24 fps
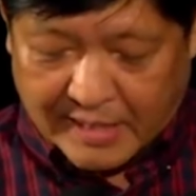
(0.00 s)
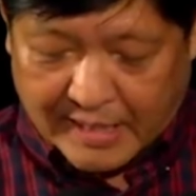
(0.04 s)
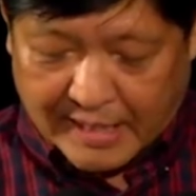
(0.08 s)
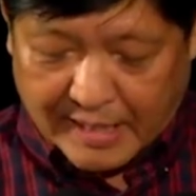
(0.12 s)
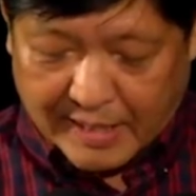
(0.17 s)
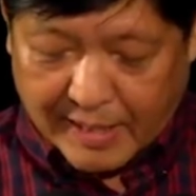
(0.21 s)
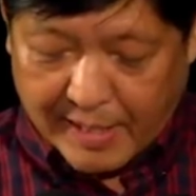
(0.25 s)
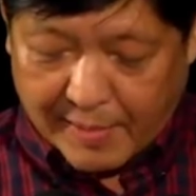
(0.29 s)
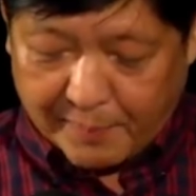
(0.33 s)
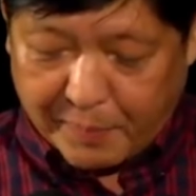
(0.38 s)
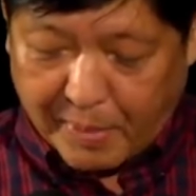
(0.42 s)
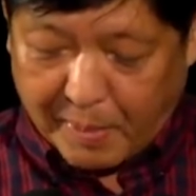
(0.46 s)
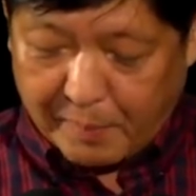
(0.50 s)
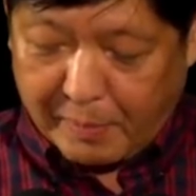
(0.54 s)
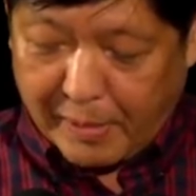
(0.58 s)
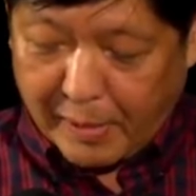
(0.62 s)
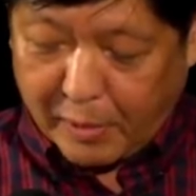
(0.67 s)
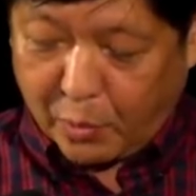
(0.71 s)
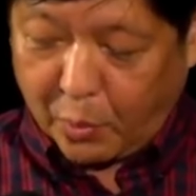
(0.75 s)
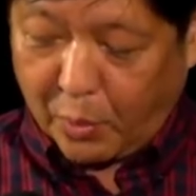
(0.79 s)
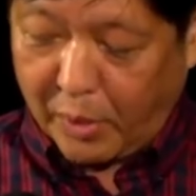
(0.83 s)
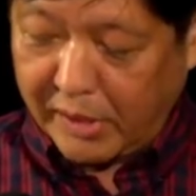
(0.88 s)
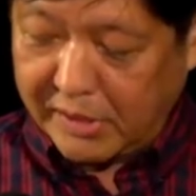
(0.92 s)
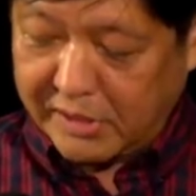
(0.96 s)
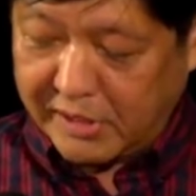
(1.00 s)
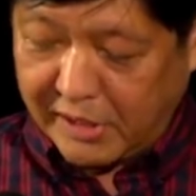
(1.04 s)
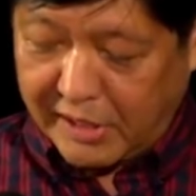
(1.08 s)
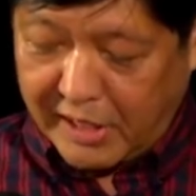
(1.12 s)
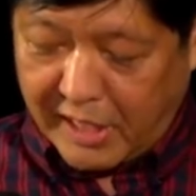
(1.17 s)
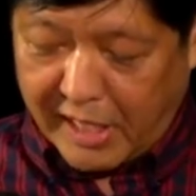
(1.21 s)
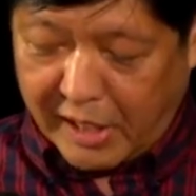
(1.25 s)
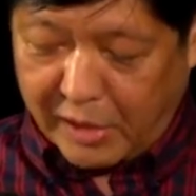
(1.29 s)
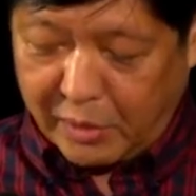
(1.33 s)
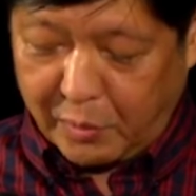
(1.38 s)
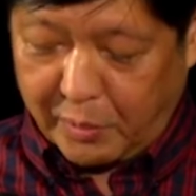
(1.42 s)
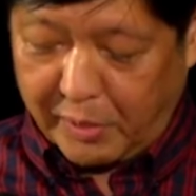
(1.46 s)
Uh, Public Works and
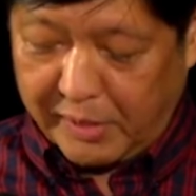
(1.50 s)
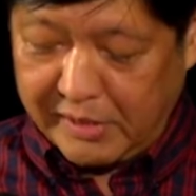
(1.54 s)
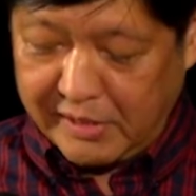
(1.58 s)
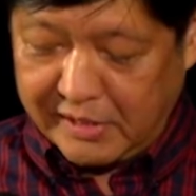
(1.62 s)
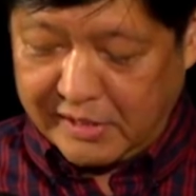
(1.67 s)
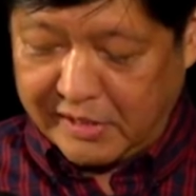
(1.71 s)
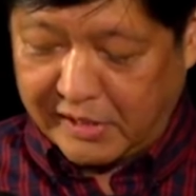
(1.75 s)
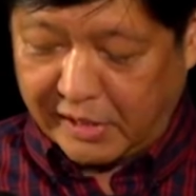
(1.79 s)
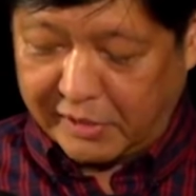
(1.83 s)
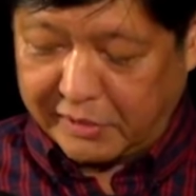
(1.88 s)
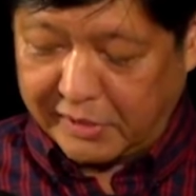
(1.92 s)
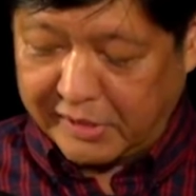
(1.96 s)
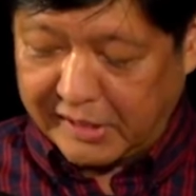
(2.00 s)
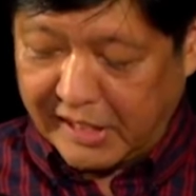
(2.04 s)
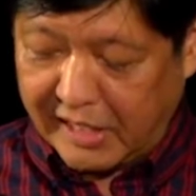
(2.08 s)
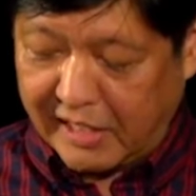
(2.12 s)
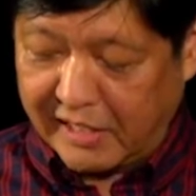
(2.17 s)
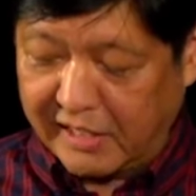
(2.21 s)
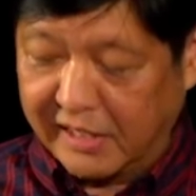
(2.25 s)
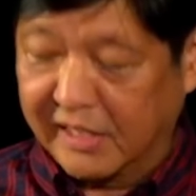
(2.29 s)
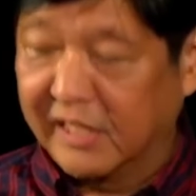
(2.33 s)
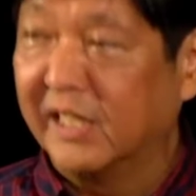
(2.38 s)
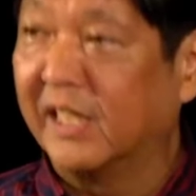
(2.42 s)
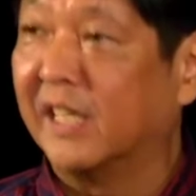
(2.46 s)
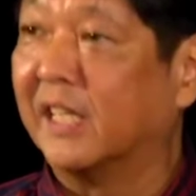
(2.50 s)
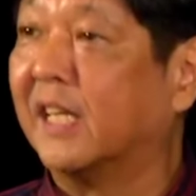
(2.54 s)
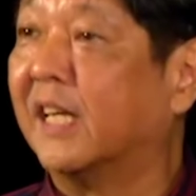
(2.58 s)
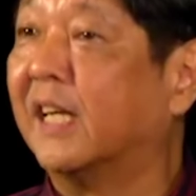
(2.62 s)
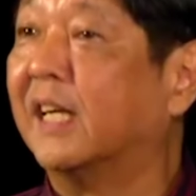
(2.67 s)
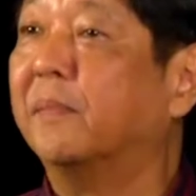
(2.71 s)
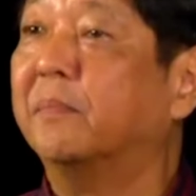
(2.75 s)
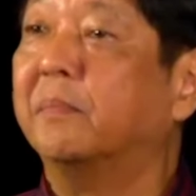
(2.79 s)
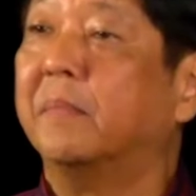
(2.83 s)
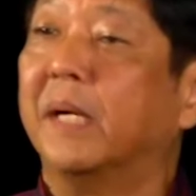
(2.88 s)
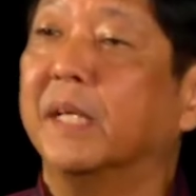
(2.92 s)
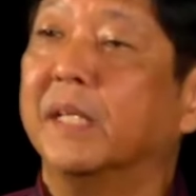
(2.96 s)
Highways Secretary uh,
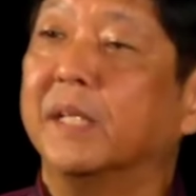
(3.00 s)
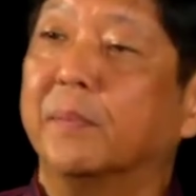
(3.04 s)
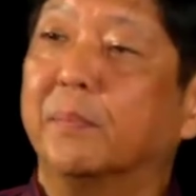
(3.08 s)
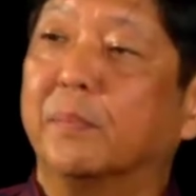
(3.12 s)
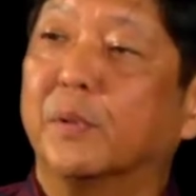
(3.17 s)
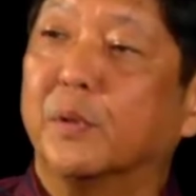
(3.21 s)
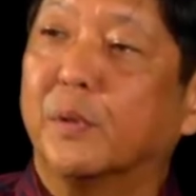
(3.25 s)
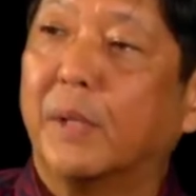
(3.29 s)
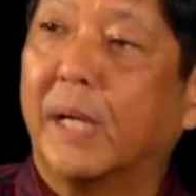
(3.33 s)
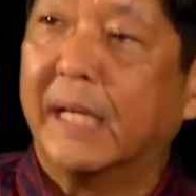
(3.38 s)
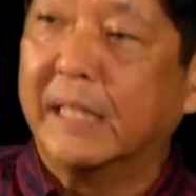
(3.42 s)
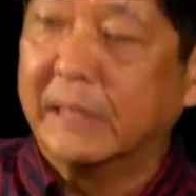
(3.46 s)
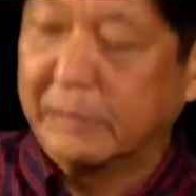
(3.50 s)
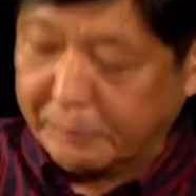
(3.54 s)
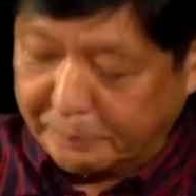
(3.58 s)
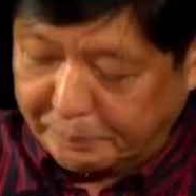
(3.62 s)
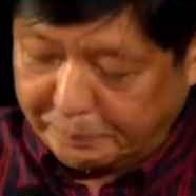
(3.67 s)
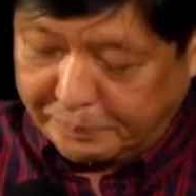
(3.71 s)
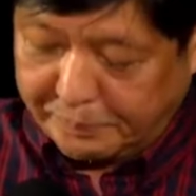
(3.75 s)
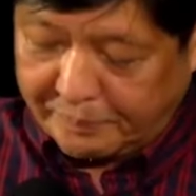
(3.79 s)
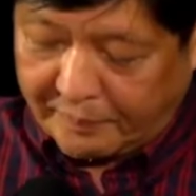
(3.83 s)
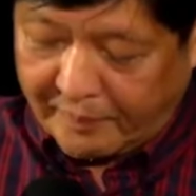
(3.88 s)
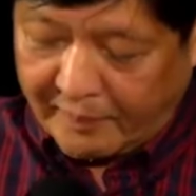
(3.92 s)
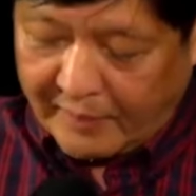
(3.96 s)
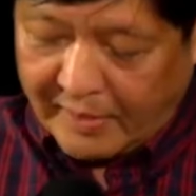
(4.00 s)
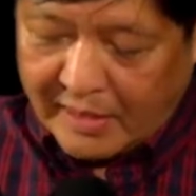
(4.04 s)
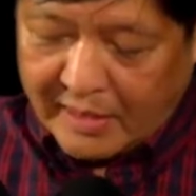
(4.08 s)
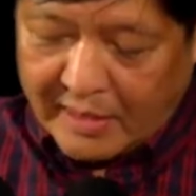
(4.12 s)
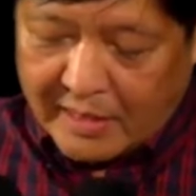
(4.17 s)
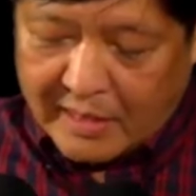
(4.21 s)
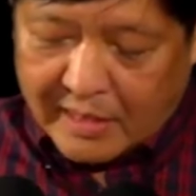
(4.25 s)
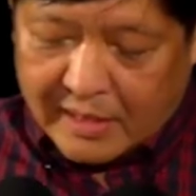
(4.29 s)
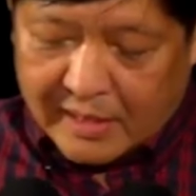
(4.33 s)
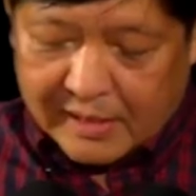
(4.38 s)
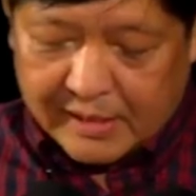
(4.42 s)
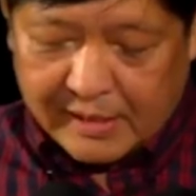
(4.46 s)
Manny Bonoan,
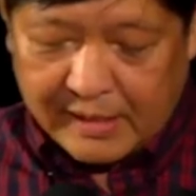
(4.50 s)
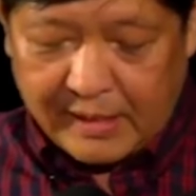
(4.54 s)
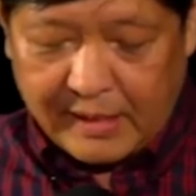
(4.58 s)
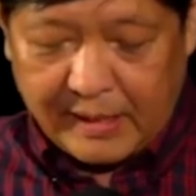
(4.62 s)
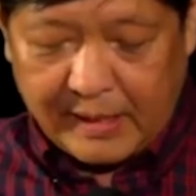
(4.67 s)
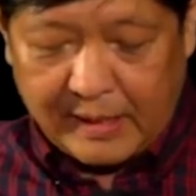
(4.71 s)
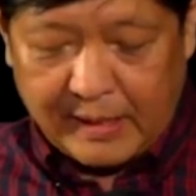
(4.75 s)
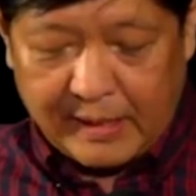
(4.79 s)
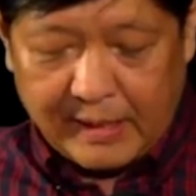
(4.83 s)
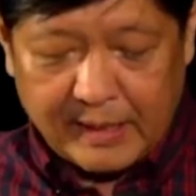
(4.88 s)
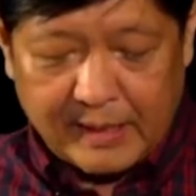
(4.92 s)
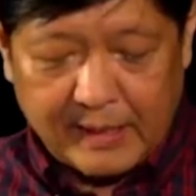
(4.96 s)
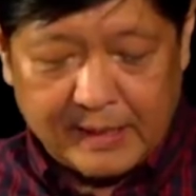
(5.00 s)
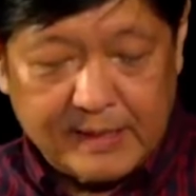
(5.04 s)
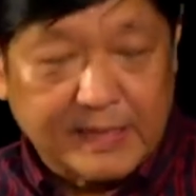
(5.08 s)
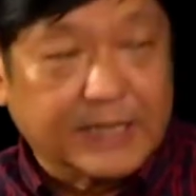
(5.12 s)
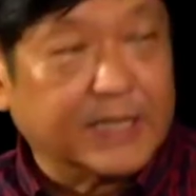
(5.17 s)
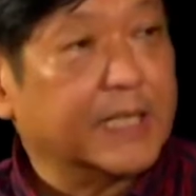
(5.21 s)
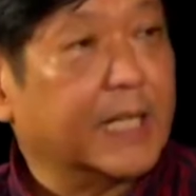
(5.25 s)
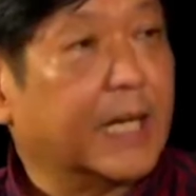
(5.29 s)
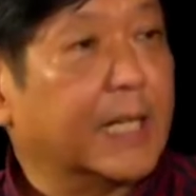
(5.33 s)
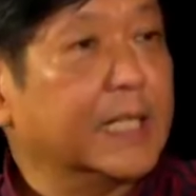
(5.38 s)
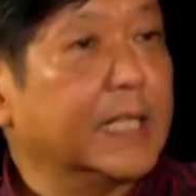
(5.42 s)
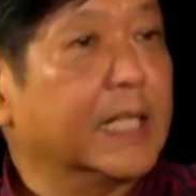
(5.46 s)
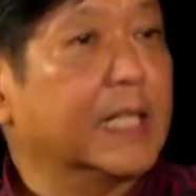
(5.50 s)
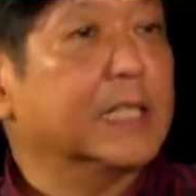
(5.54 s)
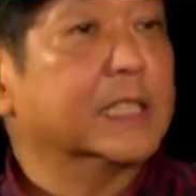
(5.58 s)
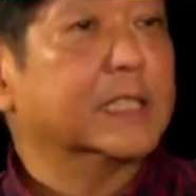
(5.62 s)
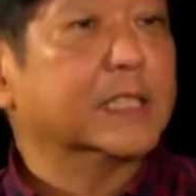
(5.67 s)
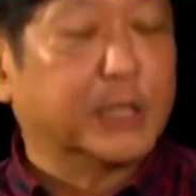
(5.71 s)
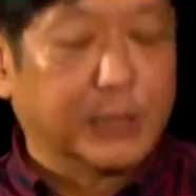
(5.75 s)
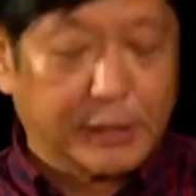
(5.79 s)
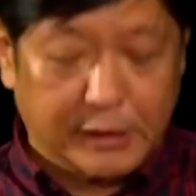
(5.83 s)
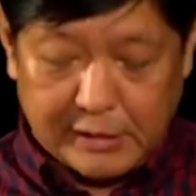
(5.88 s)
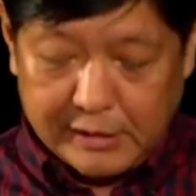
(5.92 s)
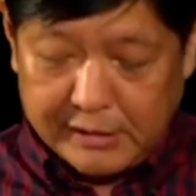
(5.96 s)
the uh,
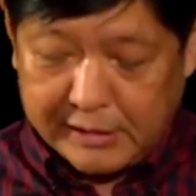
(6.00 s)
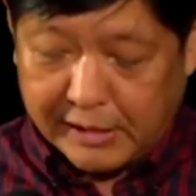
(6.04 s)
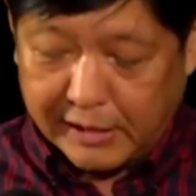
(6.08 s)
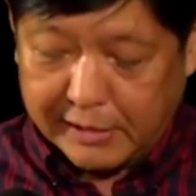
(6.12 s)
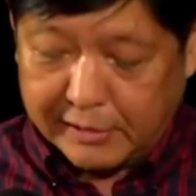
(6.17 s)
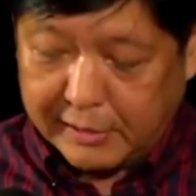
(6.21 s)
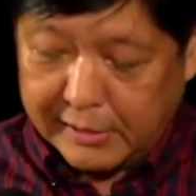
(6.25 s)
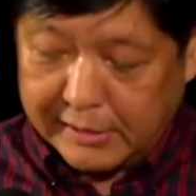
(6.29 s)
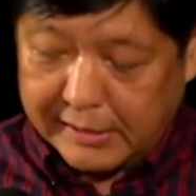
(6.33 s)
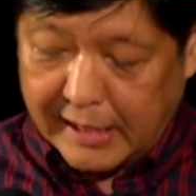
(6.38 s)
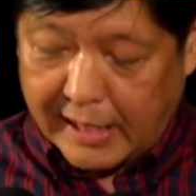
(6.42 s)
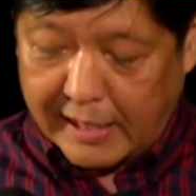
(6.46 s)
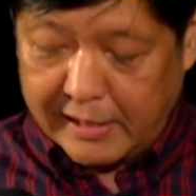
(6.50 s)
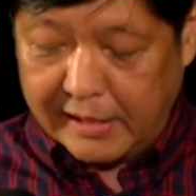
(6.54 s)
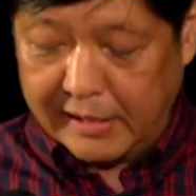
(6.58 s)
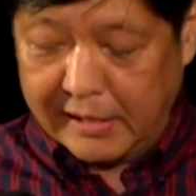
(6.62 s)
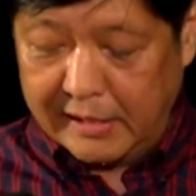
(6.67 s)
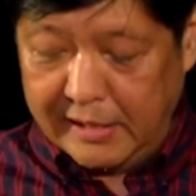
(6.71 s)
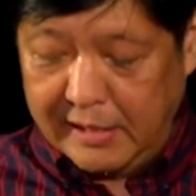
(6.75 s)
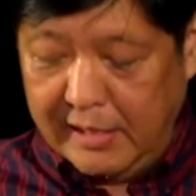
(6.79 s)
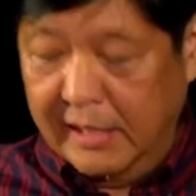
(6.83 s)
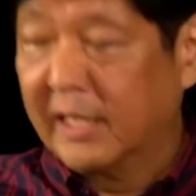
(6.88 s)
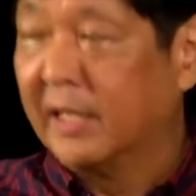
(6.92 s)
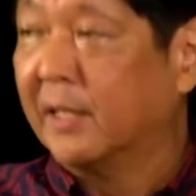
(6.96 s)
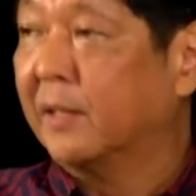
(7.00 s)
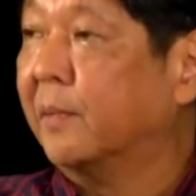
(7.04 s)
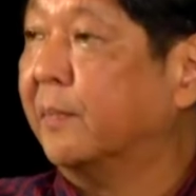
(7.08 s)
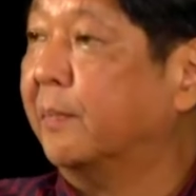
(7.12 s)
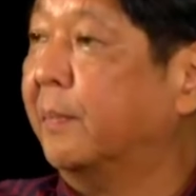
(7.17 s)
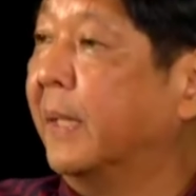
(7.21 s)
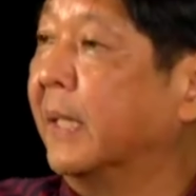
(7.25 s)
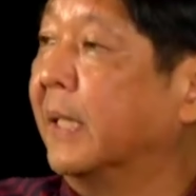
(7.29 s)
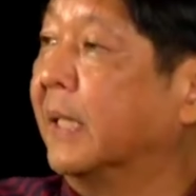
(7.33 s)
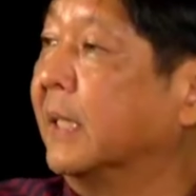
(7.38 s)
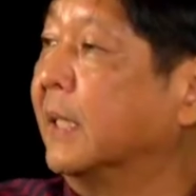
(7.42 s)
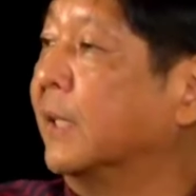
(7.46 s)
DILG Secretary
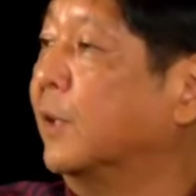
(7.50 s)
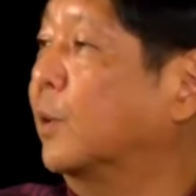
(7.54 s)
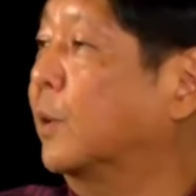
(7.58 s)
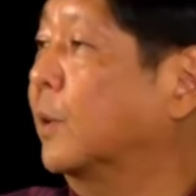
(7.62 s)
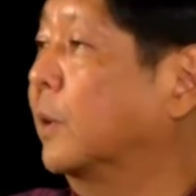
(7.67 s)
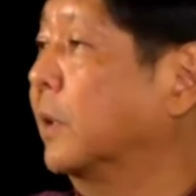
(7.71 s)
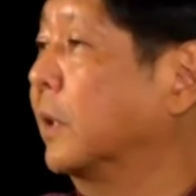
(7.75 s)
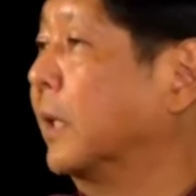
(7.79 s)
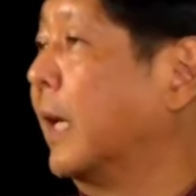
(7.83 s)
Ben Hur